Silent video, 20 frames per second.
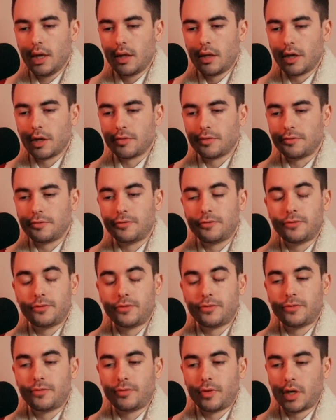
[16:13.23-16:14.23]
like
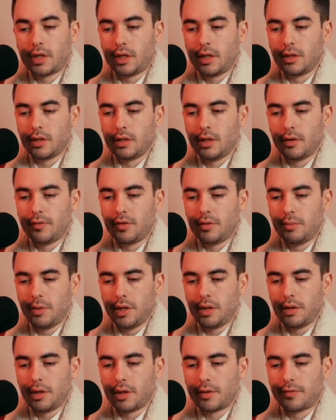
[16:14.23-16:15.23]
fucking giving
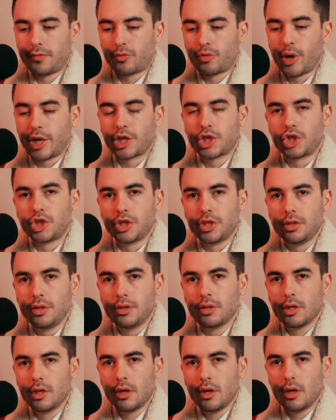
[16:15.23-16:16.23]
me like friction,